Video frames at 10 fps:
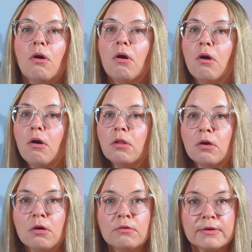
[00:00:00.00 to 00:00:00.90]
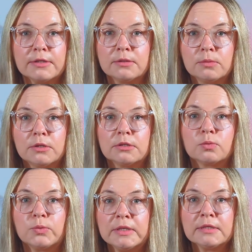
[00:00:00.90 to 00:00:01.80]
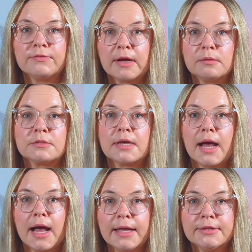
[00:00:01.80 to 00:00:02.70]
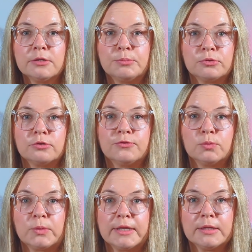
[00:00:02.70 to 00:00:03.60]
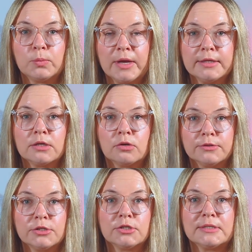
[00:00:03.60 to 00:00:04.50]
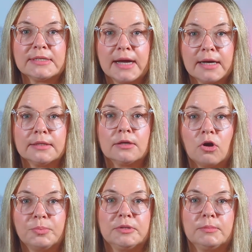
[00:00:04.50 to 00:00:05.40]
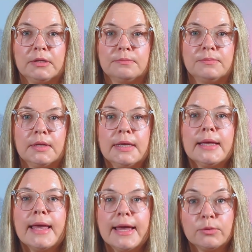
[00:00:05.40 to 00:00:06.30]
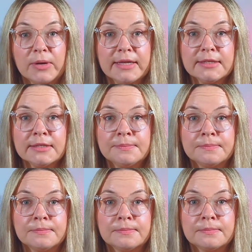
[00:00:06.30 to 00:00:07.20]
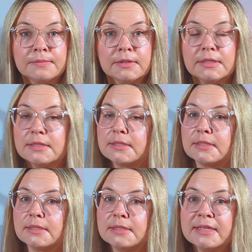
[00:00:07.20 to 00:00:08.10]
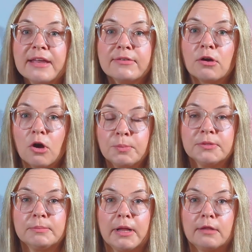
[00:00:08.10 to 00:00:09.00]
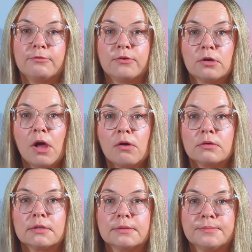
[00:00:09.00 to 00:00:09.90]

All over the world, wind farms underproof when weather conditions aren't optimal. And weather, it's never optimal for long.